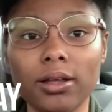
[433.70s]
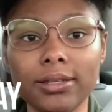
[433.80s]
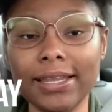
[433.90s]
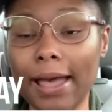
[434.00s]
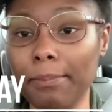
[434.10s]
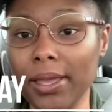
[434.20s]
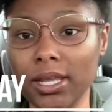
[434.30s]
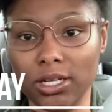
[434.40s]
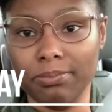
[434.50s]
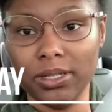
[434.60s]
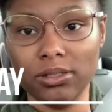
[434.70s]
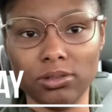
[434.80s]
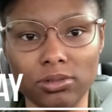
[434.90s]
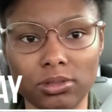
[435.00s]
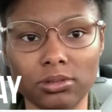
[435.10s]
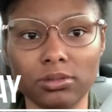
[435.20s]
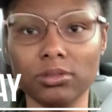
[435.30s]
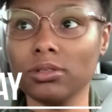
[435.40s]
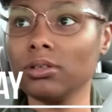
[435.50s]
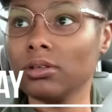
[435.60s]
not paying your bills
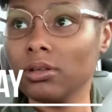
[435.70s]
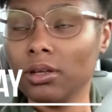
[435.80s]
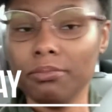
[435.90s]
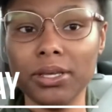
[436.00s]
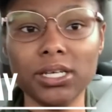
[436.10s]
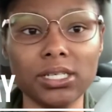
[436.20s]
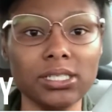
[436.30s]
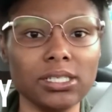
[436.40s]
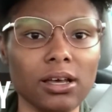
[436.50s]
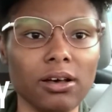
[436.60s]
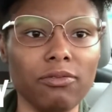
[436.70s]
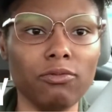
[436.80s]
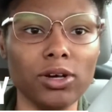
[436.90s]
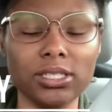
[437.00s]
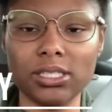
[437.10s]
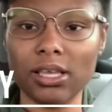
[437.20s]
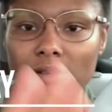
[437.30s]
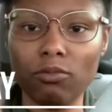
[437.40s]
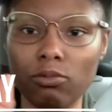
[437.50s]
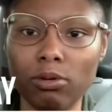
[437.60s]
because of
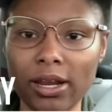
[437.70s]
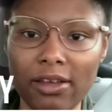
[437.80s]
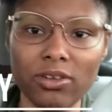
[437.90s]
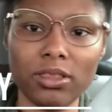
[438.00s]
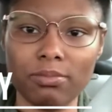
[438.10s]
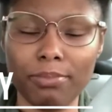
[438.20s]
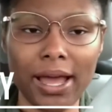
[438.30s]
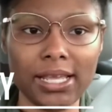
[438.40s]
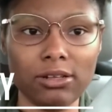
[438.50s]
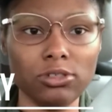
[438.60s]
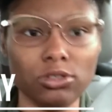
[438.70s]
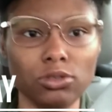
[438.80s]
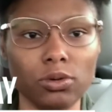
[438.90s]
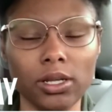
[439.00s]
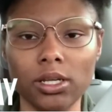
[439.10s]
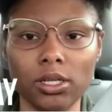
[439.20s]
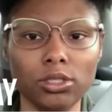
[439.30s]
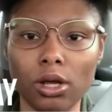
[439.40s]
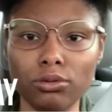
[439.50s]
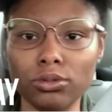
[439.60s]
what everybody else is
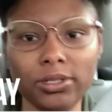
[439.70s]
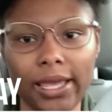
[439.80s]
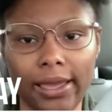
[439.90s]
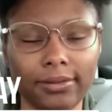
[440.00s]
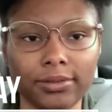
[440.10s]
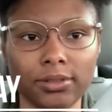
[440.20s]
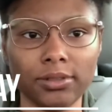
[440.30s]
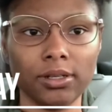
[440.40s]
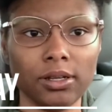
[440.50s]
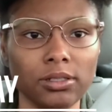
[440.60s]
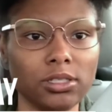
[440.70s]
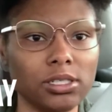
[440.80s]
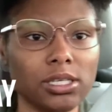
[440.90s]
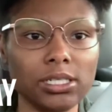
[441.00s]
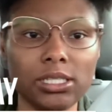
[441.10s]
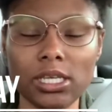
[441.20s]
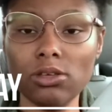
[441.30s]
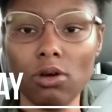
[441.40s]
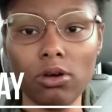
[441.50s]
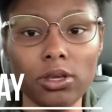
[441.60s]
doing. Don't do that. Just
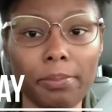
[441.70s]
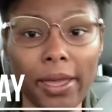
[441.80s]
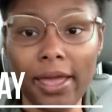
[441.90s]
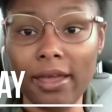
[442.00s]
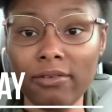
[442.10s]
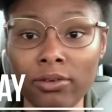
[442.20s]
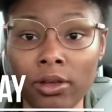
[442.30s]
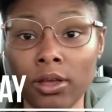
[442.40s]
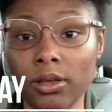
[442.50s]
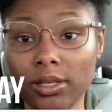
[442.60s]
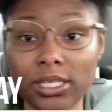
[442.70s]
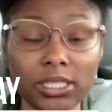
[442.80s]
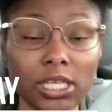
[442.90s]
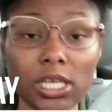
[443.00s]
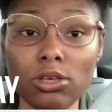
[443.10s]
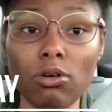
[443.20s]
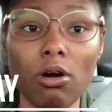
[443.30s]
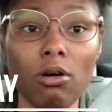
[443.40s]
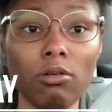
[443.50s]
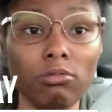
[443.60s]
continue on your path. Continue
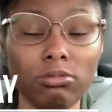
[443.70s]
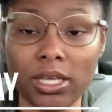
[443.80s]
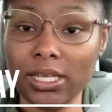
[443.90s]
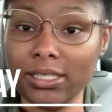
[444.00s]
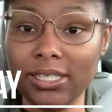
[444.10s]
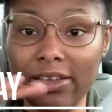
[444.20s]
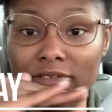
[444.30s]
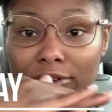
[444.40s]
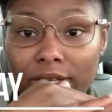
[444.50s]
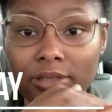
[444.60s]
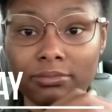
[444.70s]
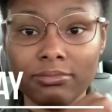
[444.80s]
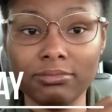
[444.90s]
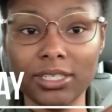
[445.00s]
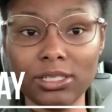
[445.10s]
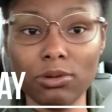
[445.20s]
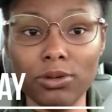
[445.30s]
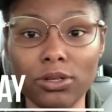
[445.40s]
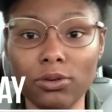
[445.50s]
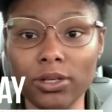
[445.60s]
on getting debt free. That's what
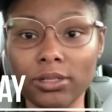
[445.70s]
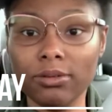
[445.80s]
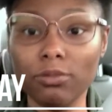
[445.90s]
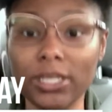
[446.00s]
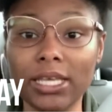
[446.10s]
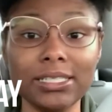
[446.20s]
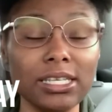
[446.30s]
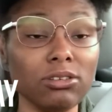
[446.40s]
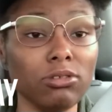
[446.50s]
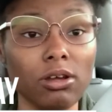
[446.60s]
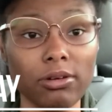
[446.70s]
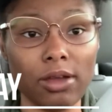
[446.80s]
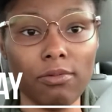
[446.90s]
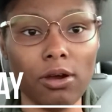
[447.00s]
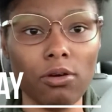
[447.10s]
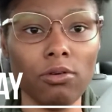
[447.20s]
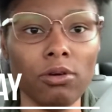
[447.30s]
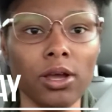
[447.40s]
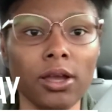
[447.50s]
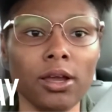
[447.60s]
we're doing. We continuing on that road.
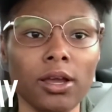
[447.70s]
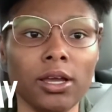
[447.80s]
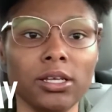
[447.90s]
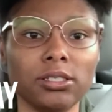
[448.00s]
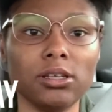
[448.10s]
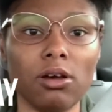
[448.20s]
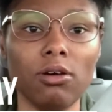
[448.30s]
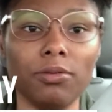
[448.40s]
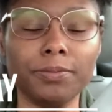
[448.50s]
So,